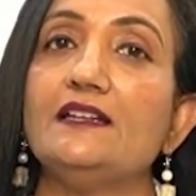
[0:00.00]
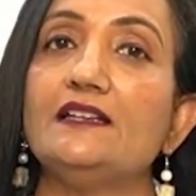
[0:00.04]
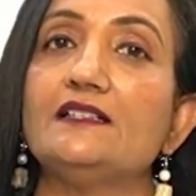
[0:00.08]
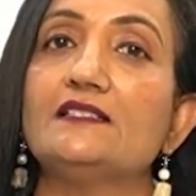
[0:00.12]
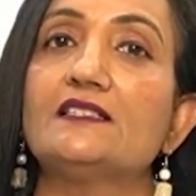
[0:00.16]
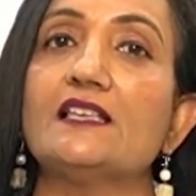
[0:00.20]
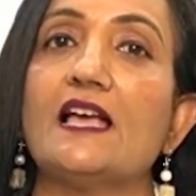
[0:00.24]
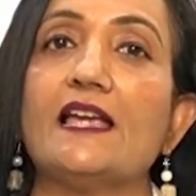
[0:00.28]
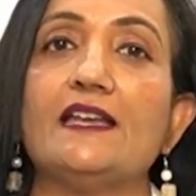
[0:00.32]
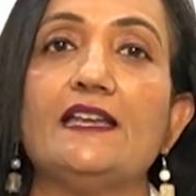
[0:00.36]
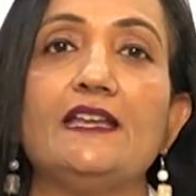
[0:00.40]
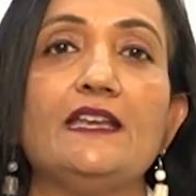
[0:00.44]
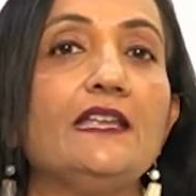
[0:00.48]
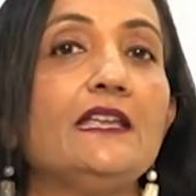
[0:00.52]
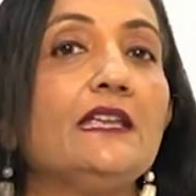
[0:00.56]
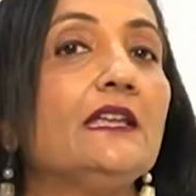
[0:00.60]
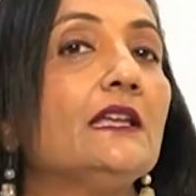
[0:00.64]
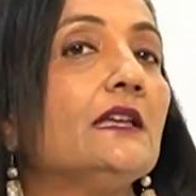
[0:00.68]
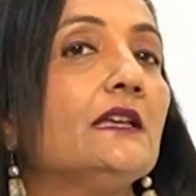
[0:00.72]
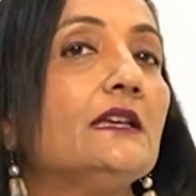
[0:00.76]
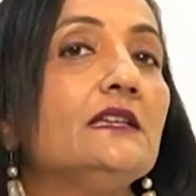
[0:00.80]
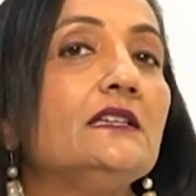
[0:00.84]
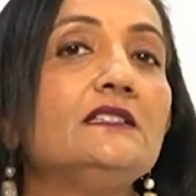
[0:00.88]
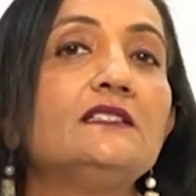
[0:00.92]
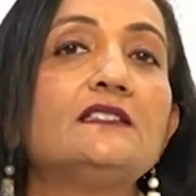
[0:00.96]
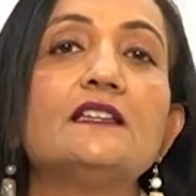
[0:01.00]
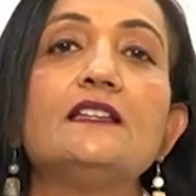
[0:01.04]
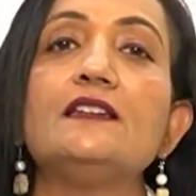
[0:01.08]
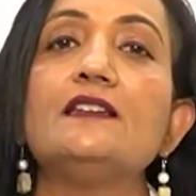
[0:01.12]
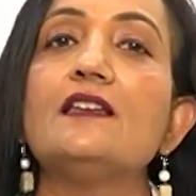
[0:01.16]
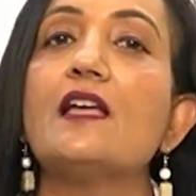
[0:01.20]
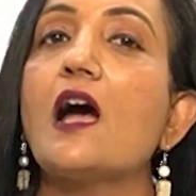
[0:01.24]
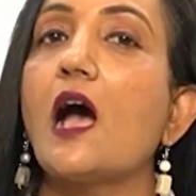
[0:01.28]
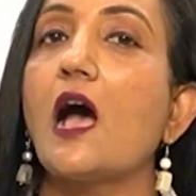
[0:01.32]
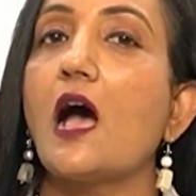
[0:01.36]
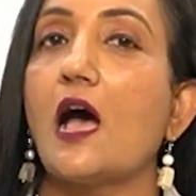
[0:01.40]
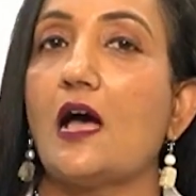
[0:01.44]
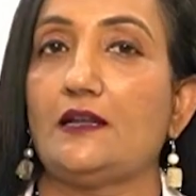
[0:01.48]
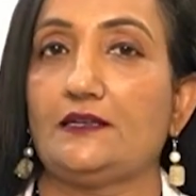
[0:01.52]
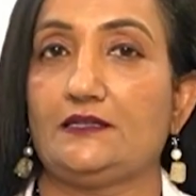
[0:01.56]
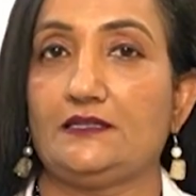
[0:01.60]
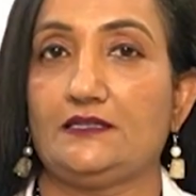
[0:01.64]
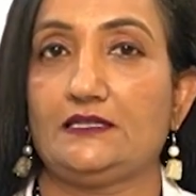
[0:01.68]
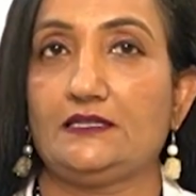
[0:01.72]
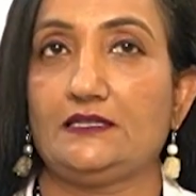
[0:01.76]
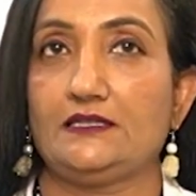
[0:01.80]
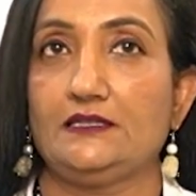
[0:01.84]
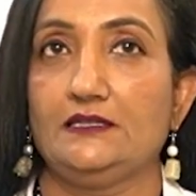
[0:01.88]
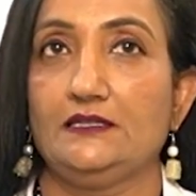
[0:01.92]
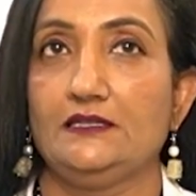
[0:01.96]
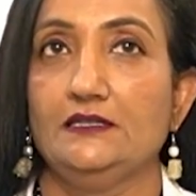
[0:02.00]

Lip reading: designing is an art.